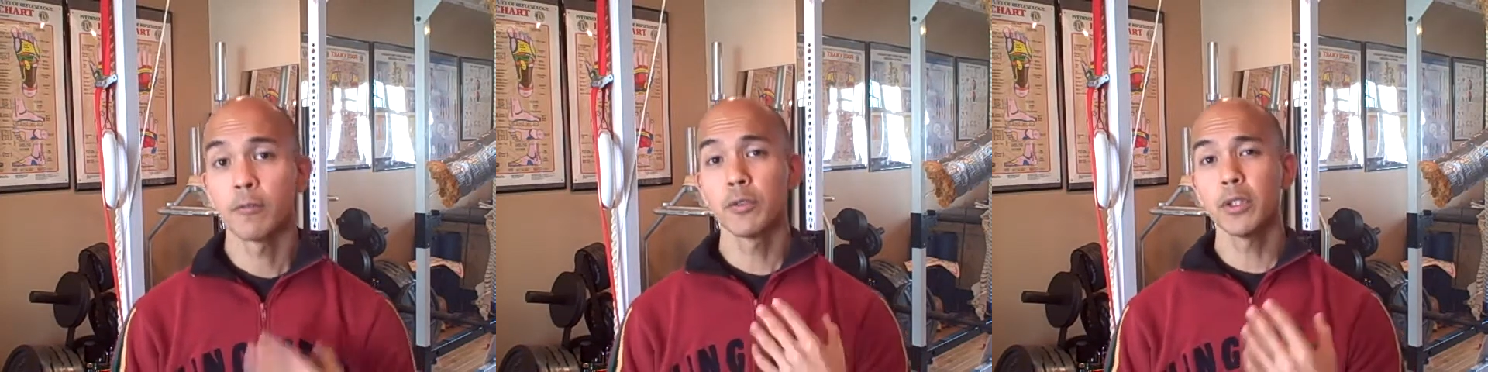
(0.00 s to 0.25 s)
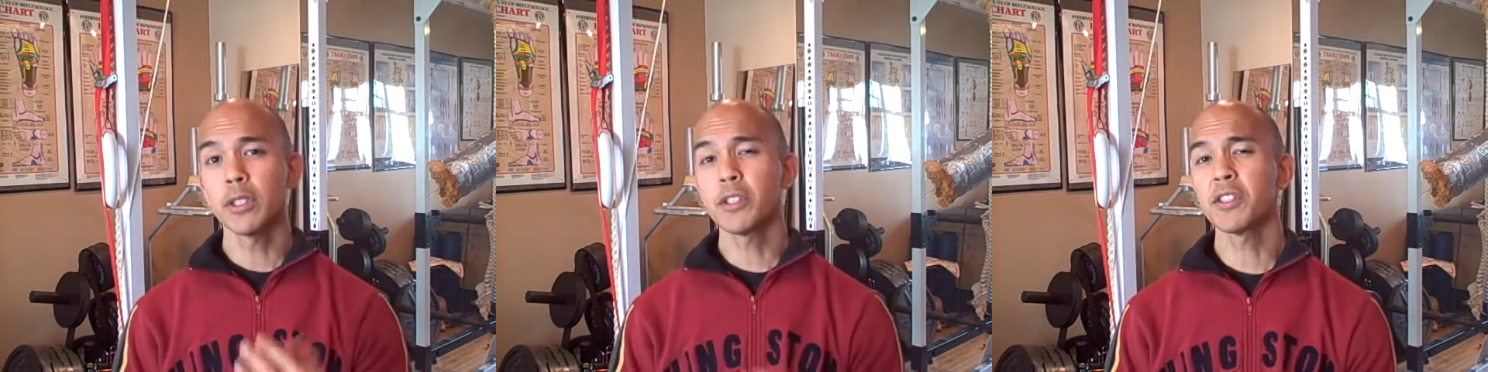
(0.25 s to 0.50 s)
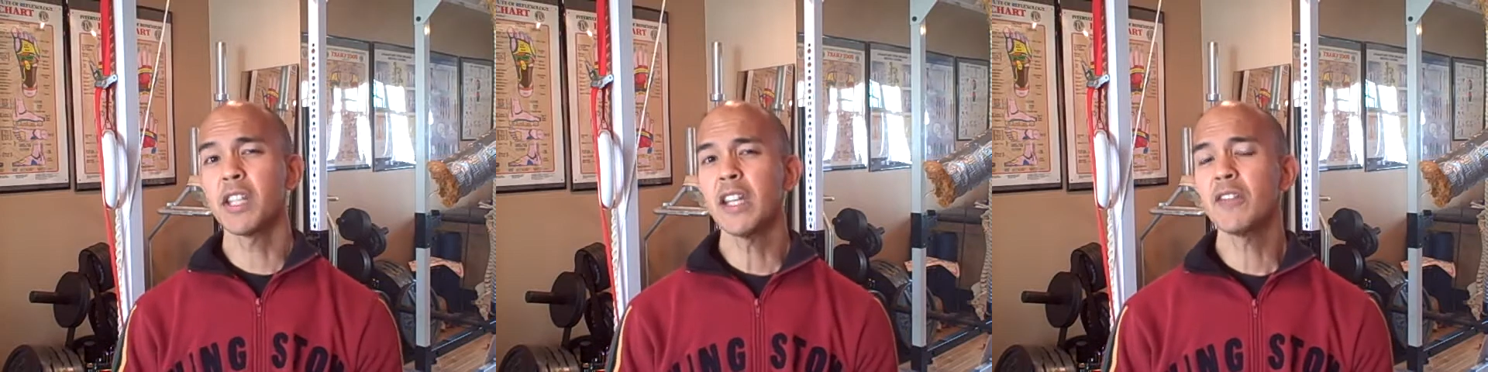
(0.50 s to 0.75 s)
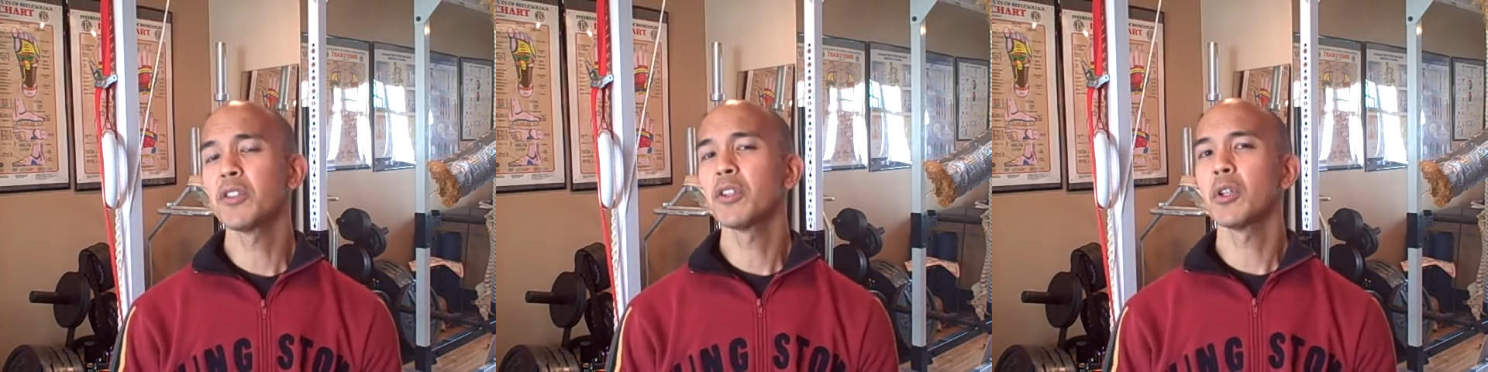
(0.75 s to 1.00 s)
really
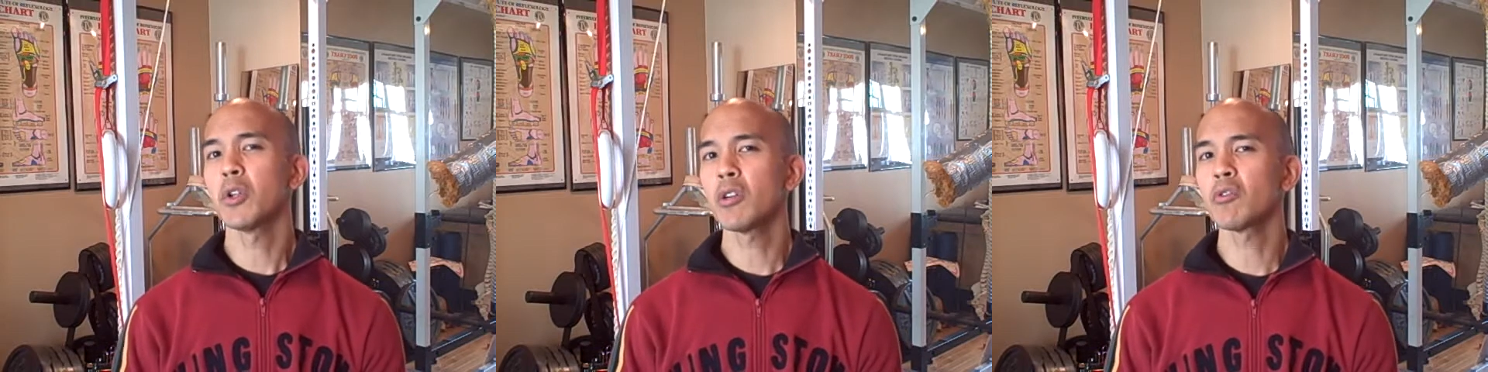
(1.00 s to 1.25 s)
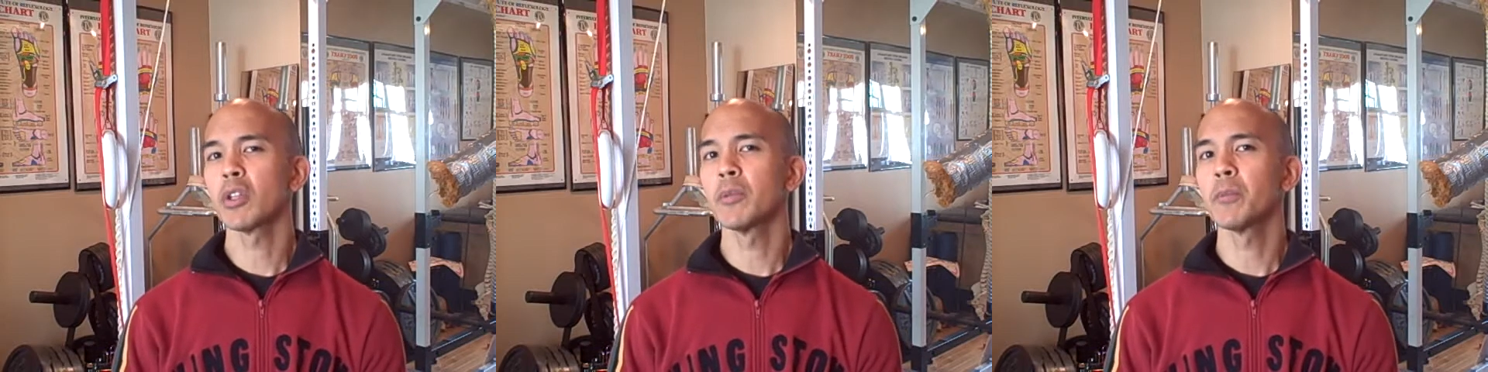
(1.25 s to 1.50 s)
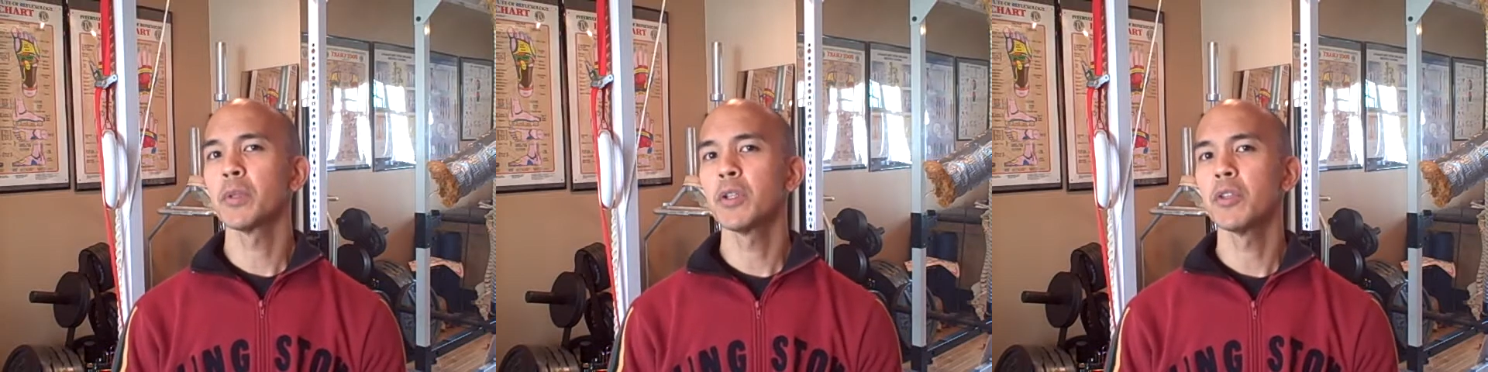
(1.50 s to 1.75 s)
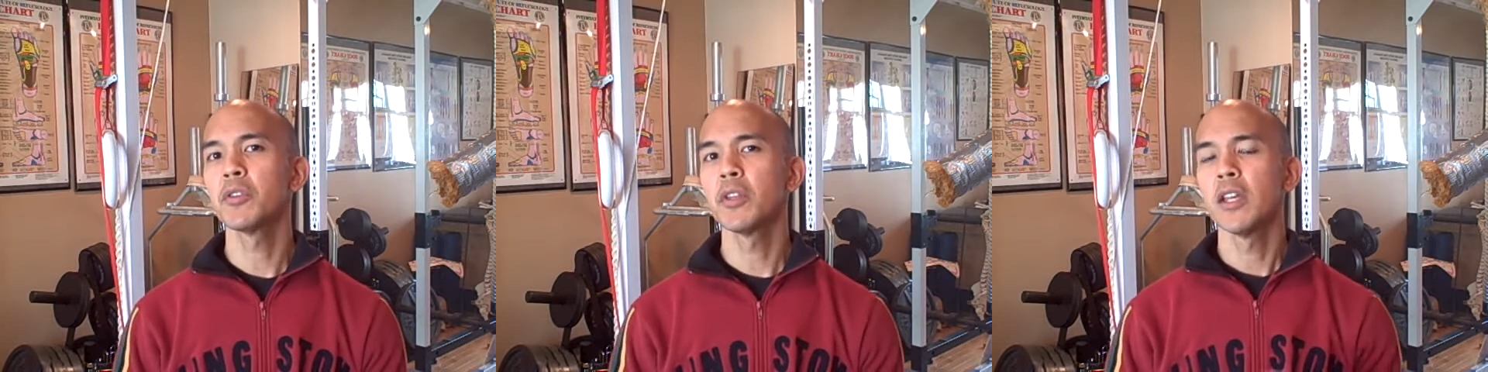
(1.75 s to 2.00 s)
saves in the long run,
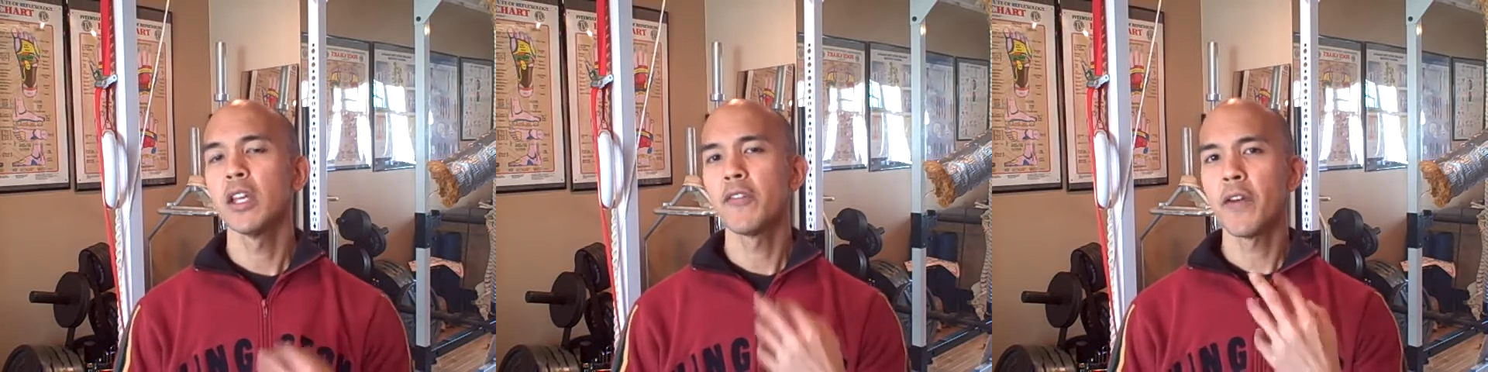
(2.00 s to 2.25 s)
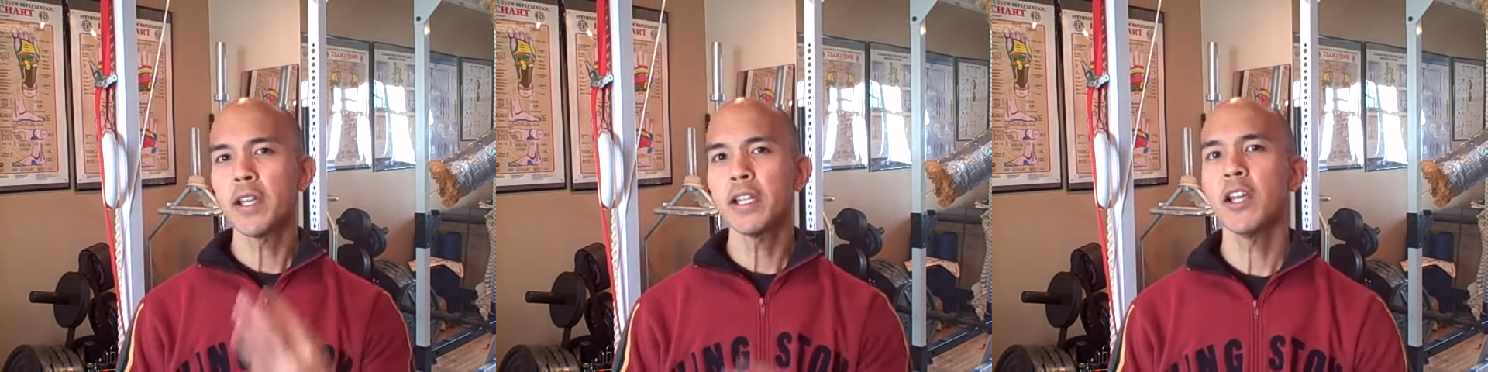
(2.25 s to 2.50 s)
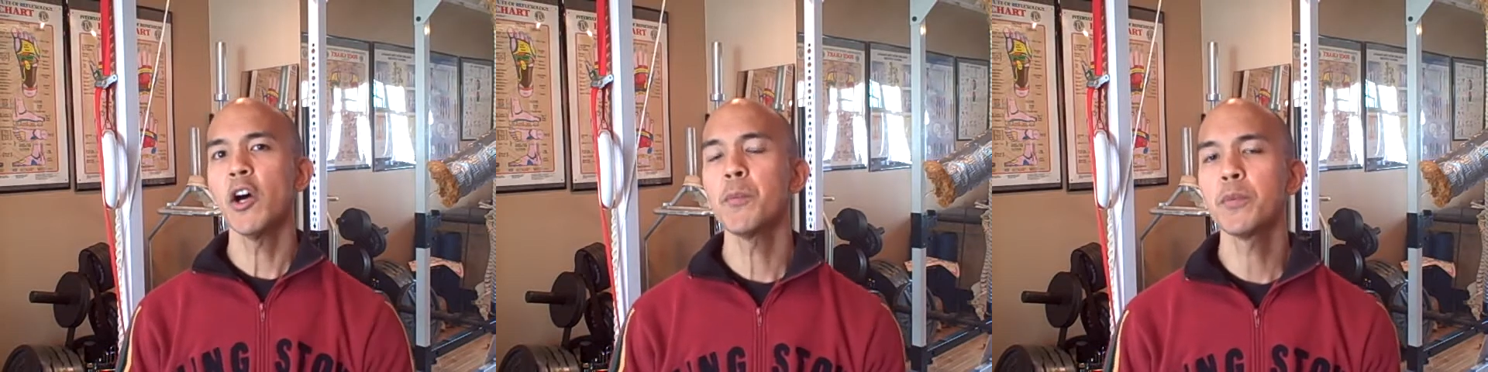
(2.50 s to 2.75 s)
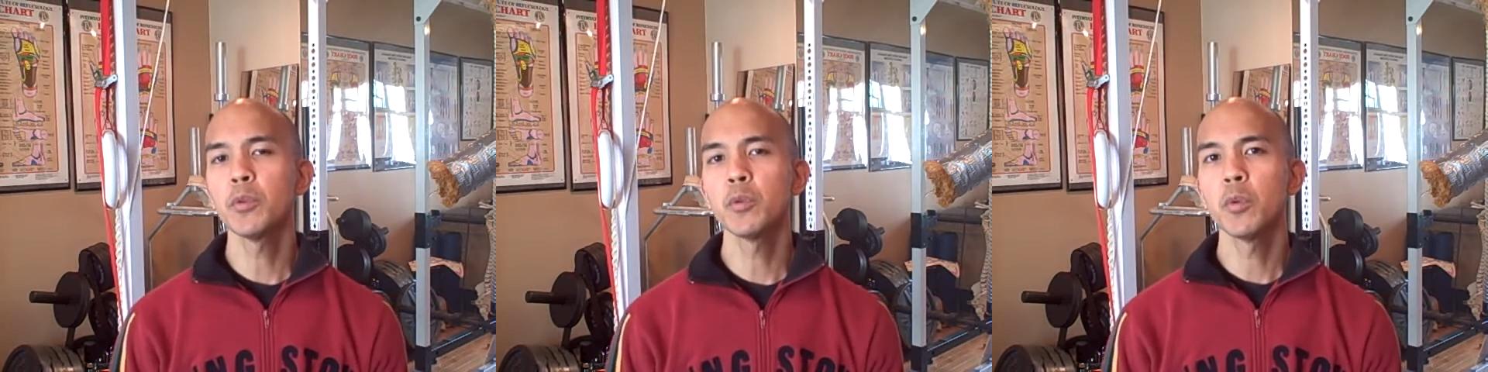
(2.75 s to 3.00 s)
because if I can
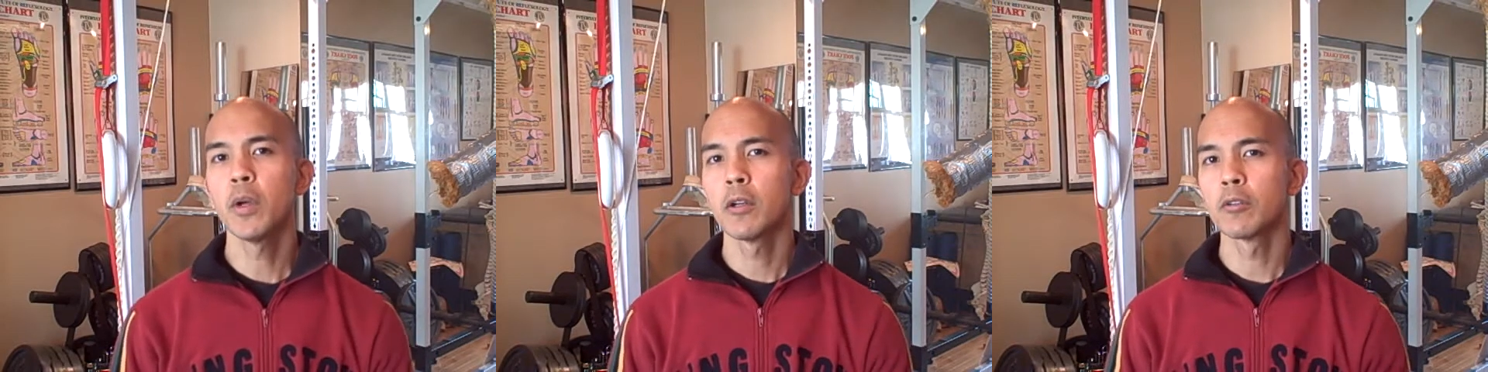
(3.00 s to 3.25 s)
help you